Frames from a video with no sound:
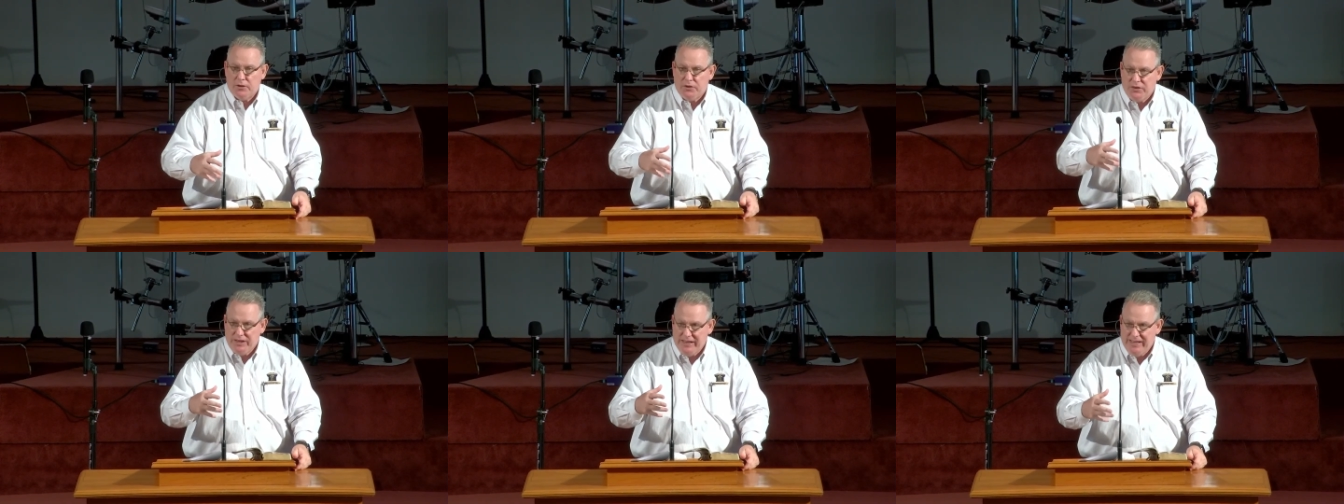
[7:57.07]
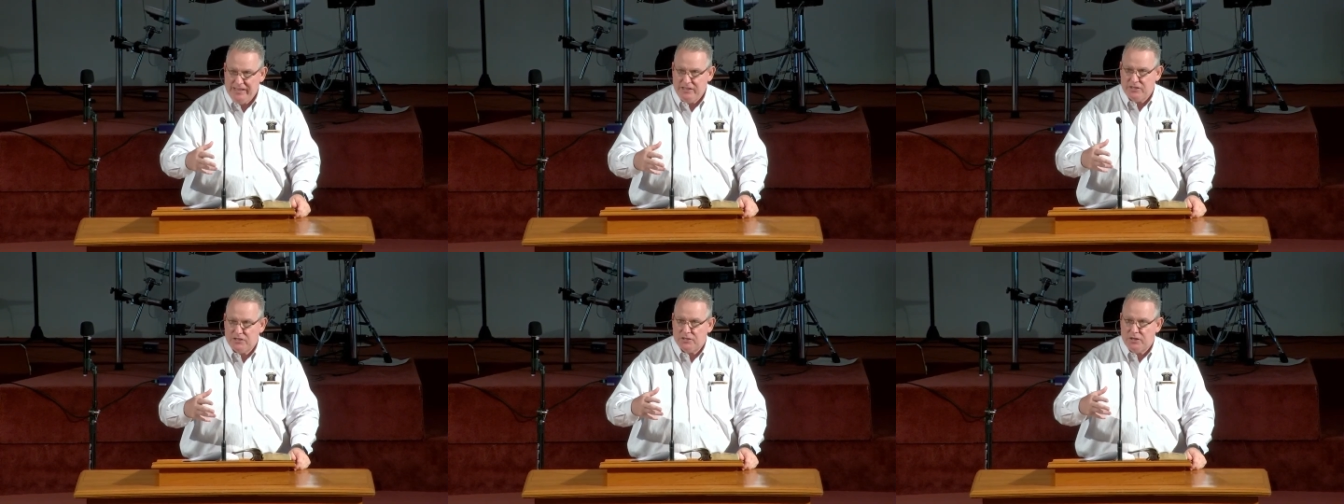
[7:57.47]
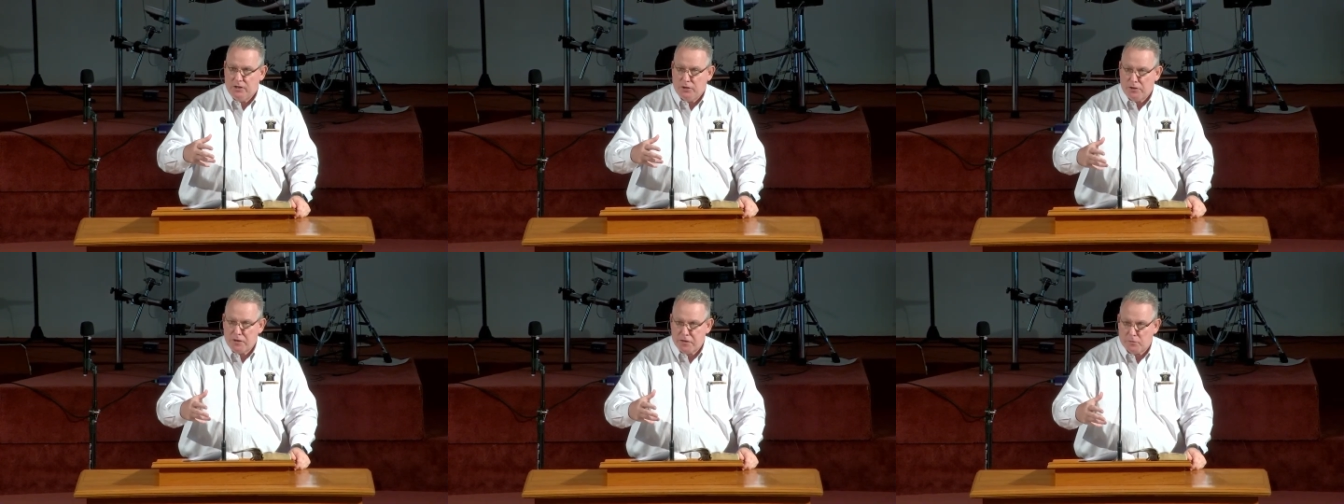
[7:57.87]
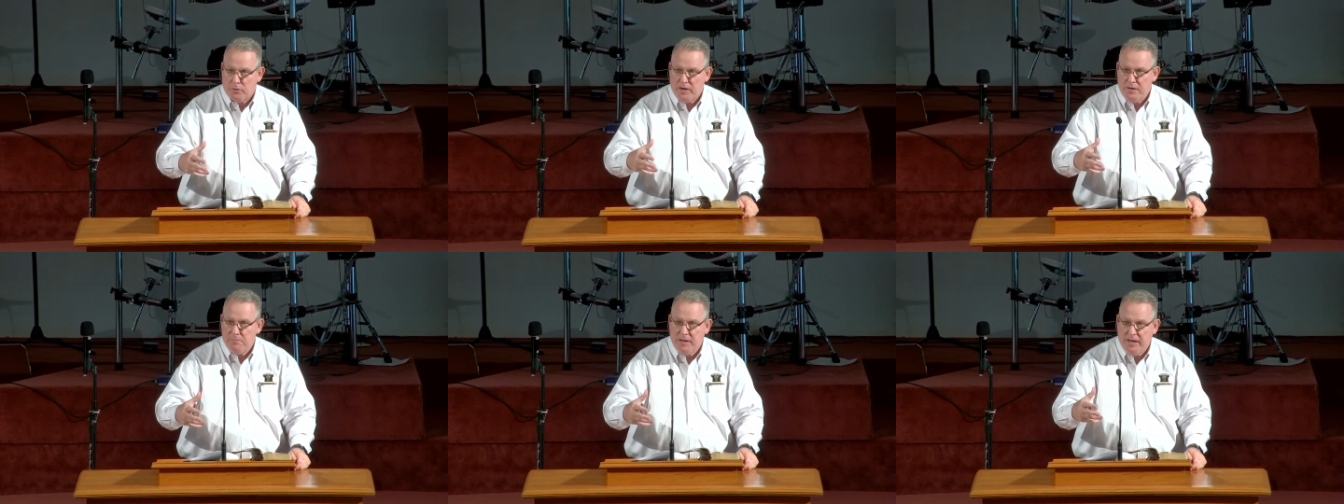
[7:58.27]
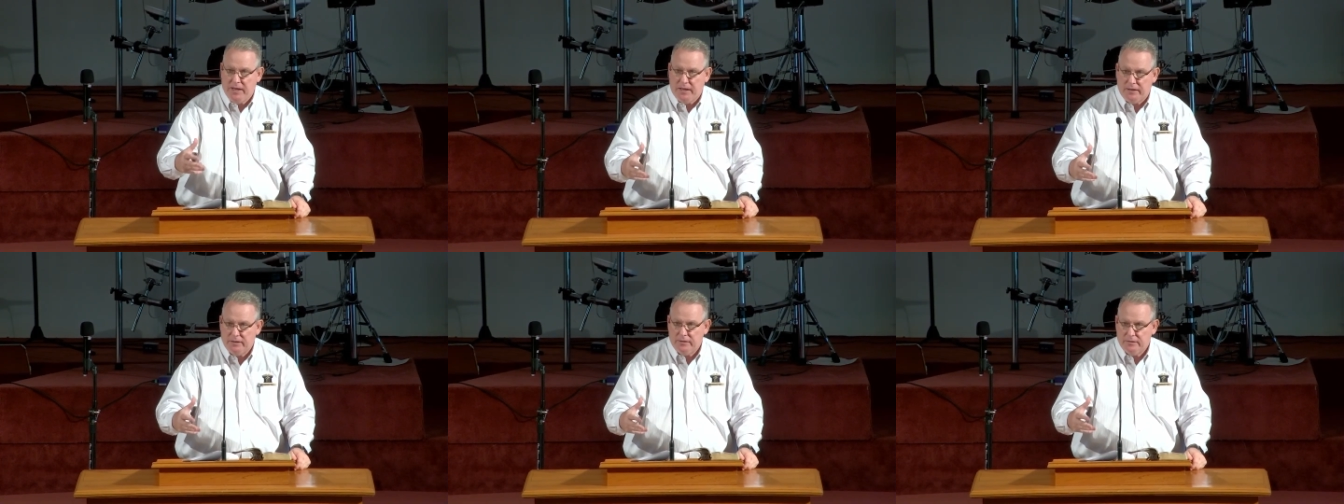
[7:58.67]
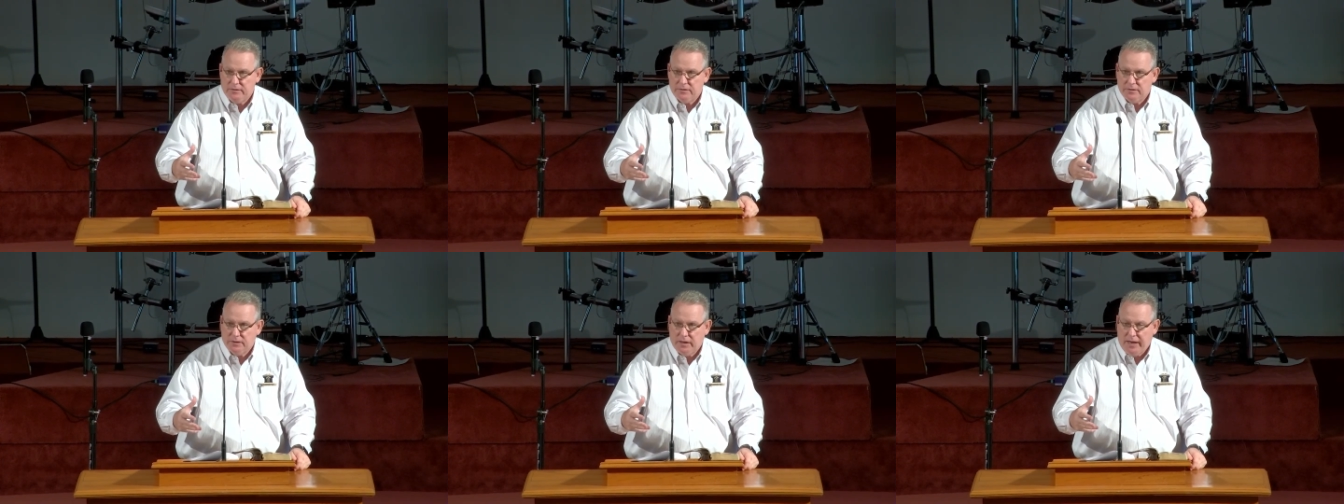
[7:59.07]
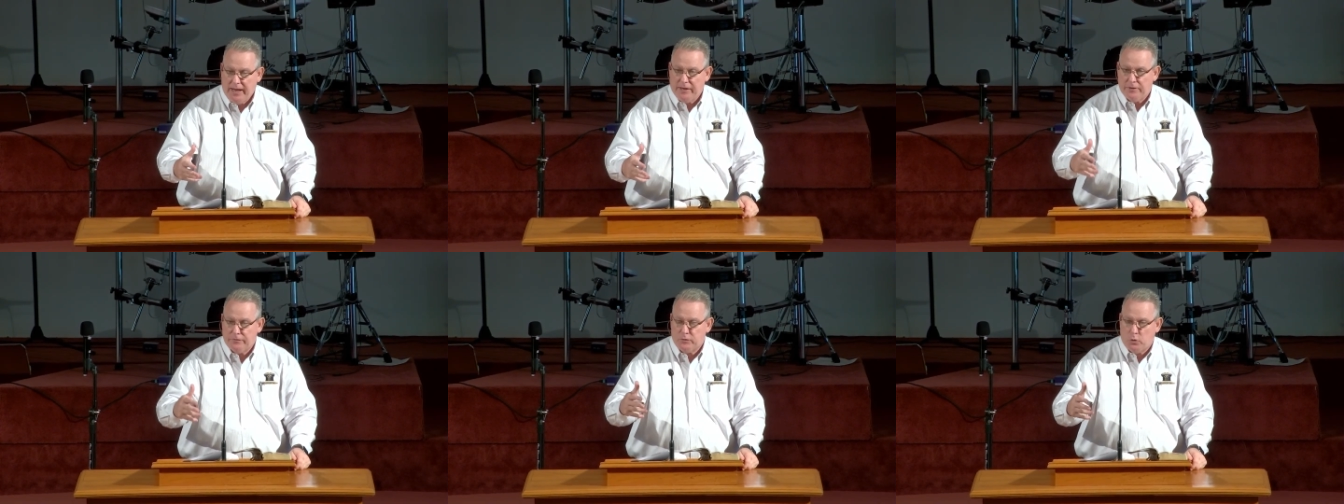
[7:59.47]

these three men, and of